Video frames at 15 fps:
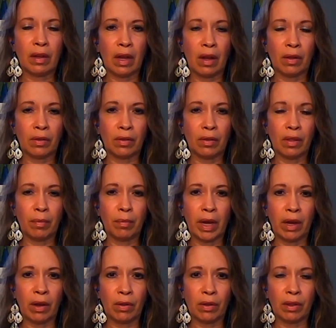out through the
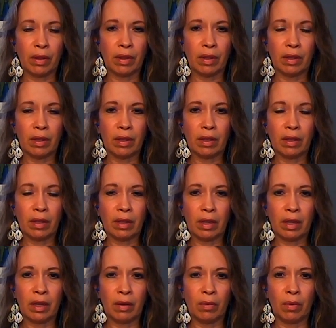mouth,
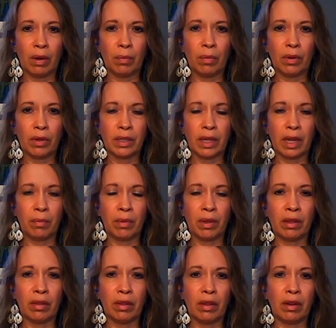and one more time in
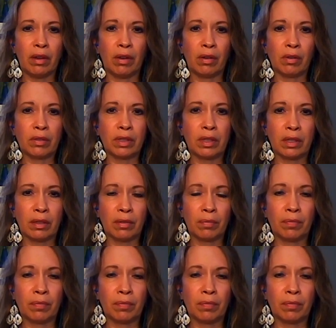through the nose